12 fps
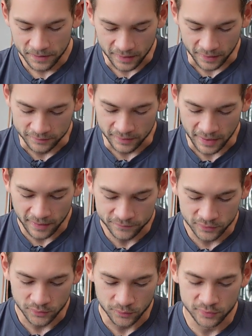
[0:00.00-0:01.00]
And then after
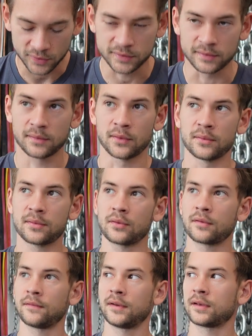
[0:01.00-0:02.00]
you stretch it, so it's sort
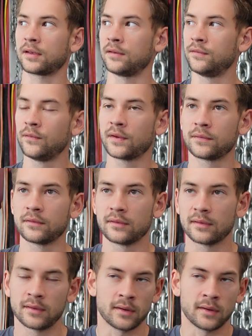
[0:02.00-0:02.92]
of like, if you've ever,